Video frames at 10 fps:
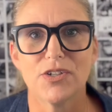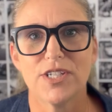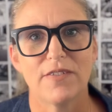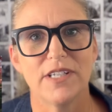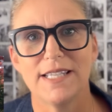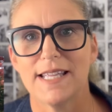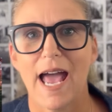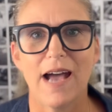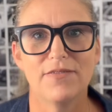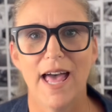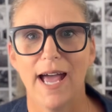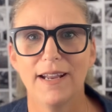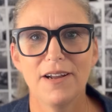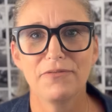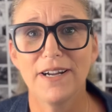or 70s that have
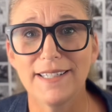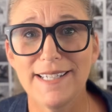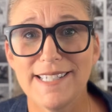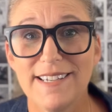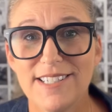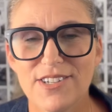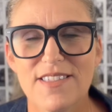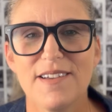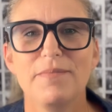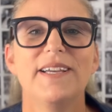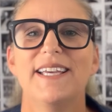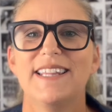that funky tint to them.